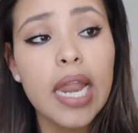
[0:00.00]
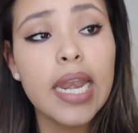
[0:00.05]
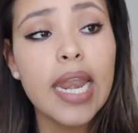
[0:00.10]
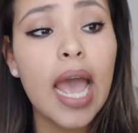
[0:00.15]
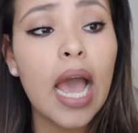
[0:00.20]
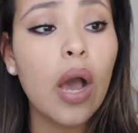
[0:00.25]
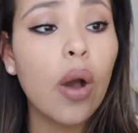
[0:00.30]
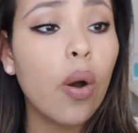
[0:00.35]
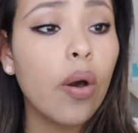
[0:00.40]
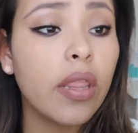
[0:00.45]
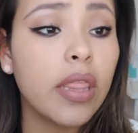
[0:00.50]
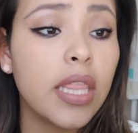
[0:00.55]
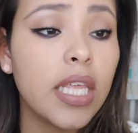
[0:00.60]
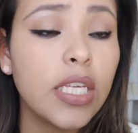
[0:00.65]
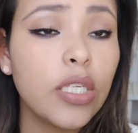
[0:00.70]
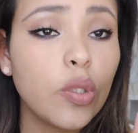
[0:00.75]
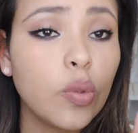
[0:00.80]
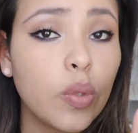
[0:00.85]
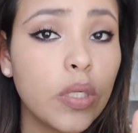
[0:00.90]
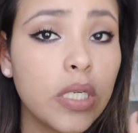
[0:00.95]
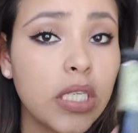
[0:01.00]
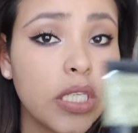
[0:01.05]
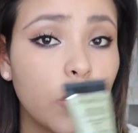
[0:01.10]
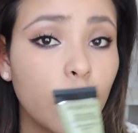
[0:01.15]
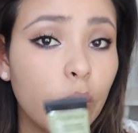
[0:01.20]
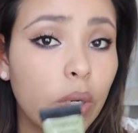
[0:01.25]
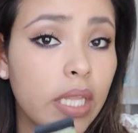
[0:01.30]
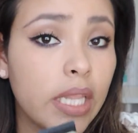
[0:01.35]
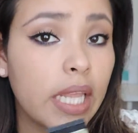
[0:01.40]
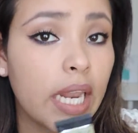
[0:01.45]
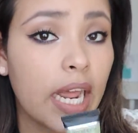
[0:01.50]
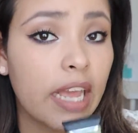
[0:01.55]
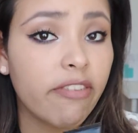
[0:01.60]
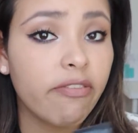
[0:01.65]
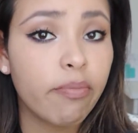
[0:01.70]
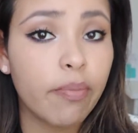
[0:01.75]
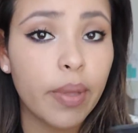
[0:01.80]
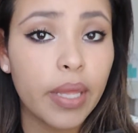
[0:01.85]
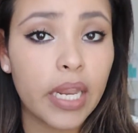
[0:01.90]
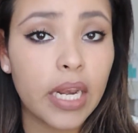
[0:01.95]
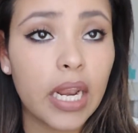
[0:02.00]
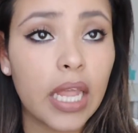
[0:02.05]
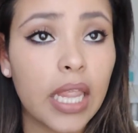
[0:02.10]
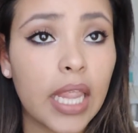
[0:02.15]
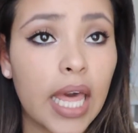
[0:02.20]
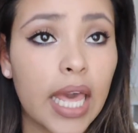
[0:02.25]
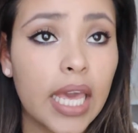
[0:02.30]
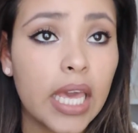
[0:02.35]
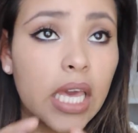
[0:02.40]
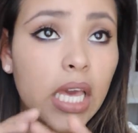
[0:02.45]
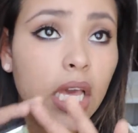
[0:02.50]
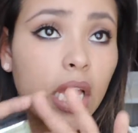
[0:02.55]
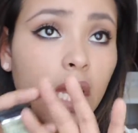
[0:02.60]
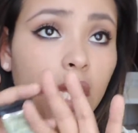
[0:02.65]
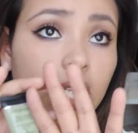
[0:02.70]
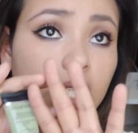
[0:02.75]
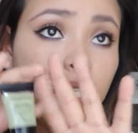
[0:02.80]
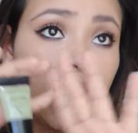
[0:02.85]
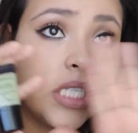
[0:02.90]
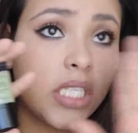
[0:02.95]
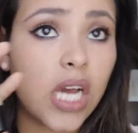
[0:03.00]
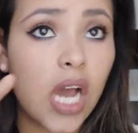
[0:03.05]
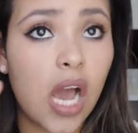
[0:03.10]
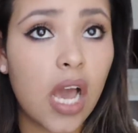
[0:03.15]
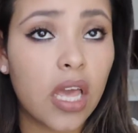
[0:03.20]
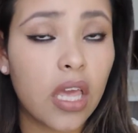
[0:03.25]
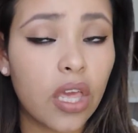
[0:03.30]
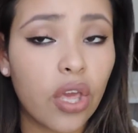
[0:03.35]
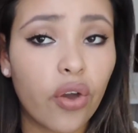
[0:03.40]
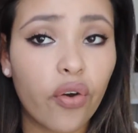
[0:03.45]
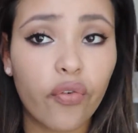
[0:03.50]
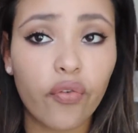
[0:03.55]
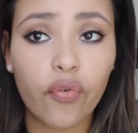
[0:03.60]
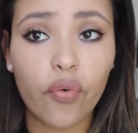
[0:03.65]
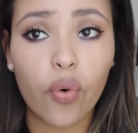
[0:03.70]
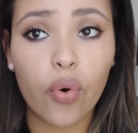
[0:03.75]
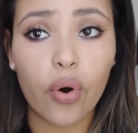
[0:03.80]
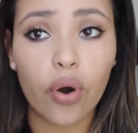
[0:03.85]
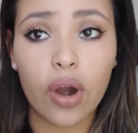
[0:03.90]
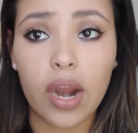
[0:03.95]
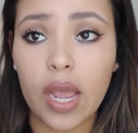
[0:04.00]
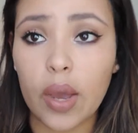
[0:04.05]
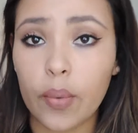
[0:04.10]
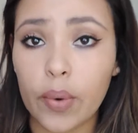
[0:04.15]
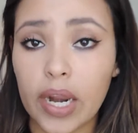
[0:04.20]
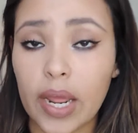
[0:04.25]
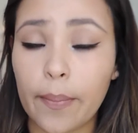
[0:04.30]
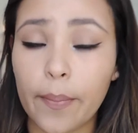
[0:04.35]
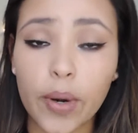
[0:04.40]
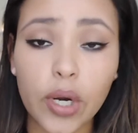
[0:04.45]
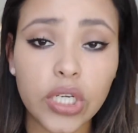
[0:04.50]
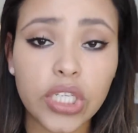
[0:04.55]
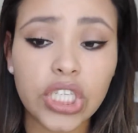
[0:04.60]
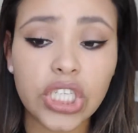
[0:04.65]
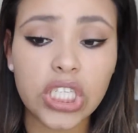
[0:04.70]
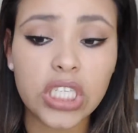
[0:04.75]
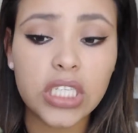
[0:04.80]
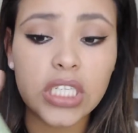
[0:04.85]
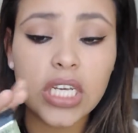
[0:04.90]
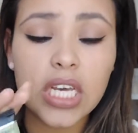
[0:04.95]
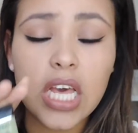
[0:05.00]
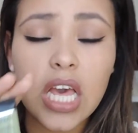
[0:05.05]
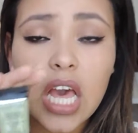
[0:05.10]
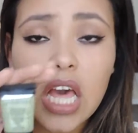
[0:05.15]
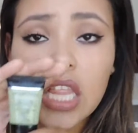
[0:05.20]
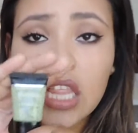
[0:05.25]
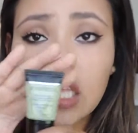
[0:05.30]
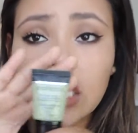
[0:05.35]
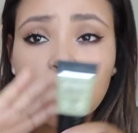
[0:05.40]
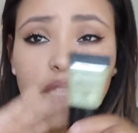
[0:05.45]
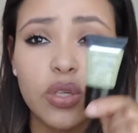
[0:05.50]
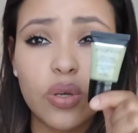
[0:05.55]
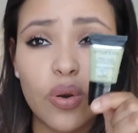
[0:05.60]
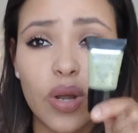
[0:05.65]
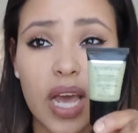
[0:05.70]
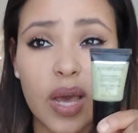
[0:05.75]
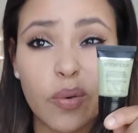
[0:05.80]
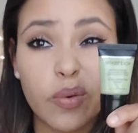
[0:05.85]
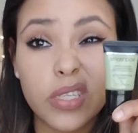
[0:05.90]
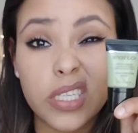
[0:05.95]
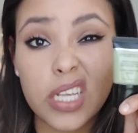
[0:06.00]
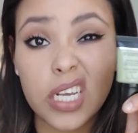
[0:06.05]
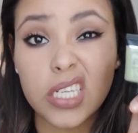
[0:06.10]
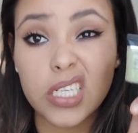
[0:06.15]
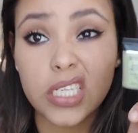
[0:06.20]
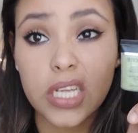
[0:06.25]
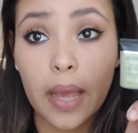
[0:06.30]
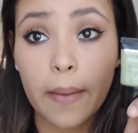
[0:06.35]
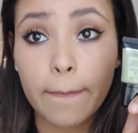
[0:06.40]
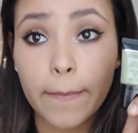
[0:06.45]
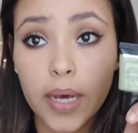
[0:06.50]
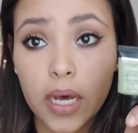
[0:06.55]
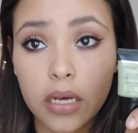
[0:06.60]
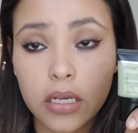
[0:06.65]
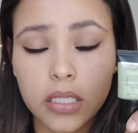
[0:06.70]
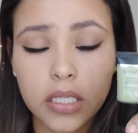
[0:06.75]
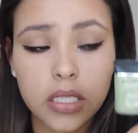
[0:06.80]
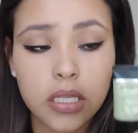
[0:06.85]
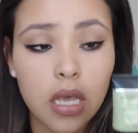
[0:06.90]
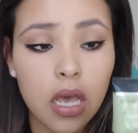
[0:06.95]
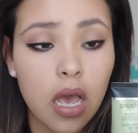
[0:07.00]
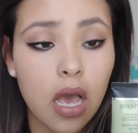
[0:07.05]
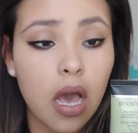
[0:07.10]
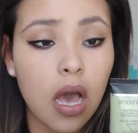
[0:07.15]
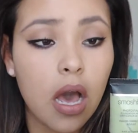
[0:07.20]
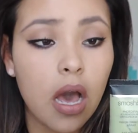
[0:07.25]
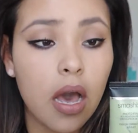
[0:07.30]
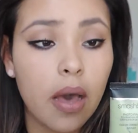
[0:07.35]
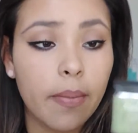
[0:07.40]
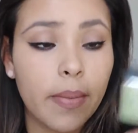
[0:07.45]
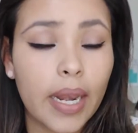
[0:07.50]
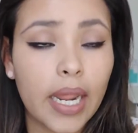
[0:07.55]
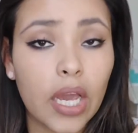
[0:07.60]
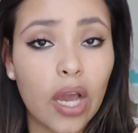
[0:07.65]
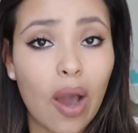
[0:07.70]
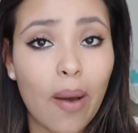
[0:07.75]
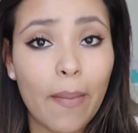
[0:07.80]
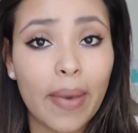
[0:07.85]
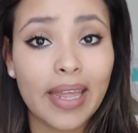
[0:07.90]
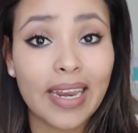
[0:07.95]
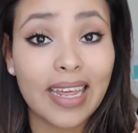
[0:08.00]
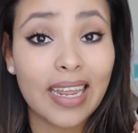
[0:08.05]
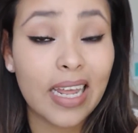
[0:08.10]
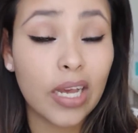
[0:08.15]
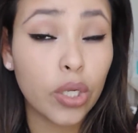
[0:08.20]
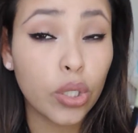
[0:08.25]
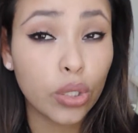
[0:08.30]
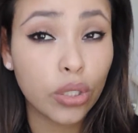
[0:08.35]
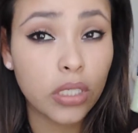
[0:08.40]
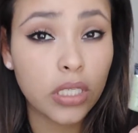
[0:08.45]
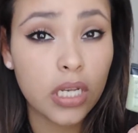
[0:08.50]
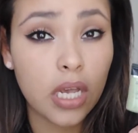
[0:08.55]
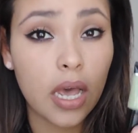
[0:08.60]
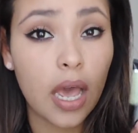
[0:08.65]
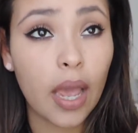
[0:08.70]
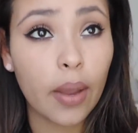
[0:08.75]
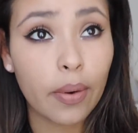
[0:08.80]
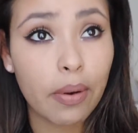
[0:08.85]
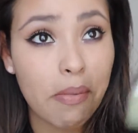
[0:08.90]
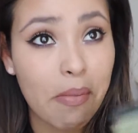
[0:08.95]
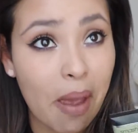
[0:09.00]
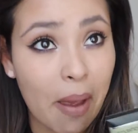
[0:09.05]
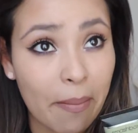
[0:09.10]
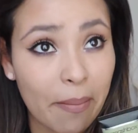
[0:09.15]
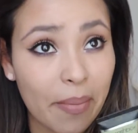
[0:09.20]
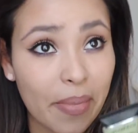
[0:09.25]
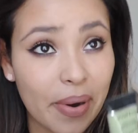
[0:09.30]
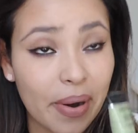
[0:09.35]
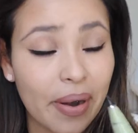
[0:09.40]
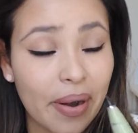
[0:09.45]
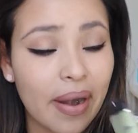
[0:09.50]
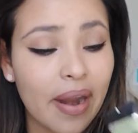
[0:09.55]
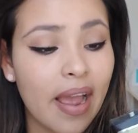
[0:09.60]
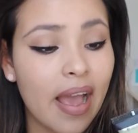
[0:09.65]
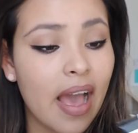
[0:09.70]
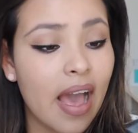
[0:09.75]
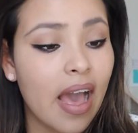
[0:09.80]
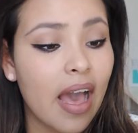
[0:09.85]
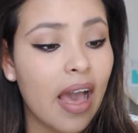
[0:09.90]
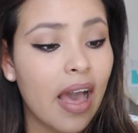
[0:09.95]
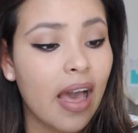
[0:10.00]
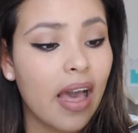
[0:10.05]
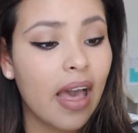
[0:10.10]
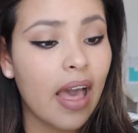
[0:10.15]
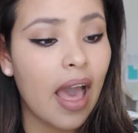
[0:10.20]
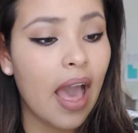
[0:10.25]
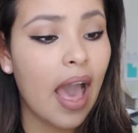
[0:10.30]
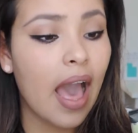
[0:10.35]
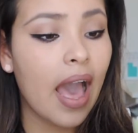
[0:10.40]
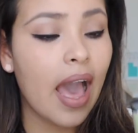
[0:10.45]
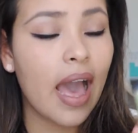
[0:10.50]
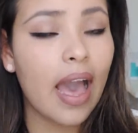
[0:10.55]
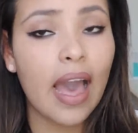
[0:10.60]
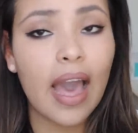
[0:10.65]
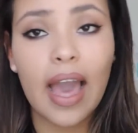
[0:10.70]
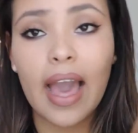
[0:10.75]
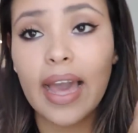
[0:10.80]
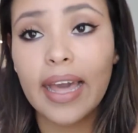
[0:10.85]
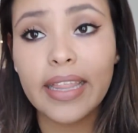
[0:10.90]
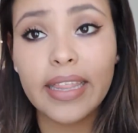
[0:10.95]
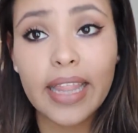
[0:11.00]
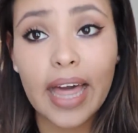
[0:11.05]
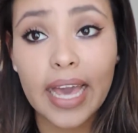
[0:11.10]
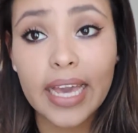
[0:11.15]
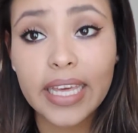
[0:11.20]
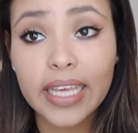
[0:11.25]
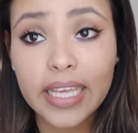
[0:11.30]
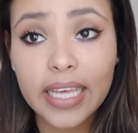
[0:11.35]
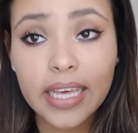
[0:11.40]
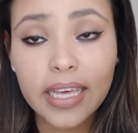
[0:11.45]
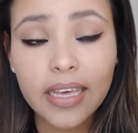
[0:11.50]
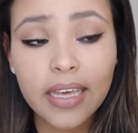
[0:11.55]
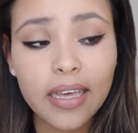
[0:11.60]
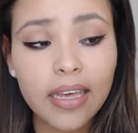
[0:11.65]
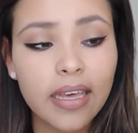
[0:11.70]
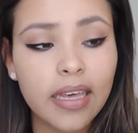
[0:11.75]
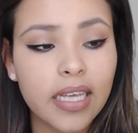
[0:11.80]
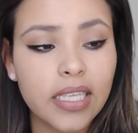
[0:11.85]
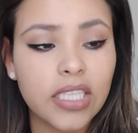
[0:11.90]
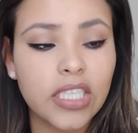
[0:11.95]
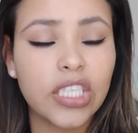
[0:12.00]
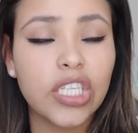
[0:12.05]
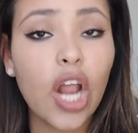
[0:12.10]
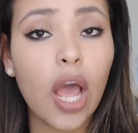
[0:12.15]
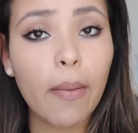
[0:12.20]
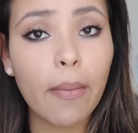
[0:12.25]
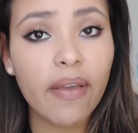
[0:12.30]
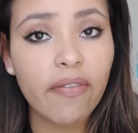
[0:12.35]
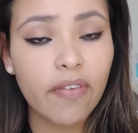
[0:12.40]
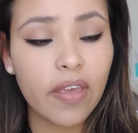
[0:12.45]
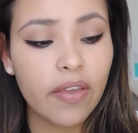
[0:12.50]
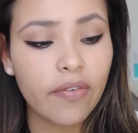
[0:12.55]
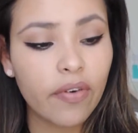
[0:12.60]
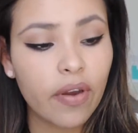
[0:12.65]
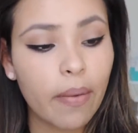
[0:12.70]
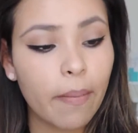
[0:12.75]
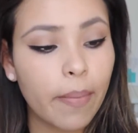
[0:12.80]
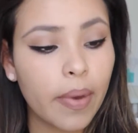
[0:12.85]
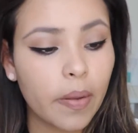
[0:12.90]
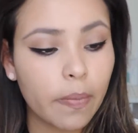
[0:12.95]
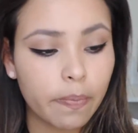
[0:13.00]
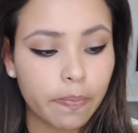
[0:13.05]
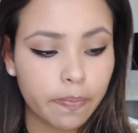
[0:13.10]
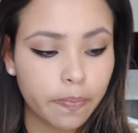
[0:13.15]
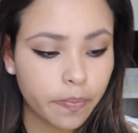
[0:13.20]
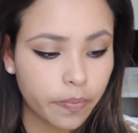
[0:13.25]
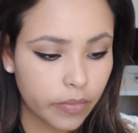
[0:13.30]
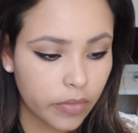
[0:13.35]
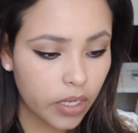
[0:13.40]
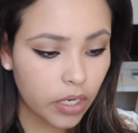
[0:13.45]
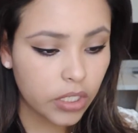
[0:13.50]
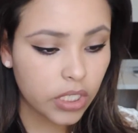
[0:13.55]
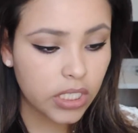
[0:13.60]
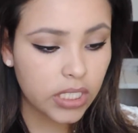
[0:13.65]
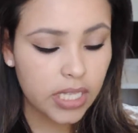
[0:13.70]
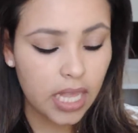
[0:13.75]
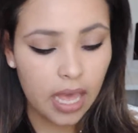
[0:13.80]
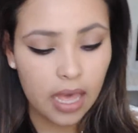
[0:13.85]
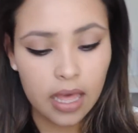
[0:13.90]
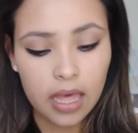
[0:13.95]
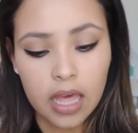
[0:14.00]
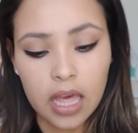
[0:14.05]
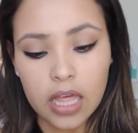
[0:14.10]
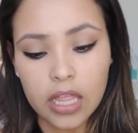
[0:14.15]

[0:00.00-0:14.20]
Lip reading: Now, this one is the one that I've been like dying for, and when I purchased it, this little guy was like 10 bucks, and I got mine at Ulta, I remember. I like it. It's not my favorite, but there's that.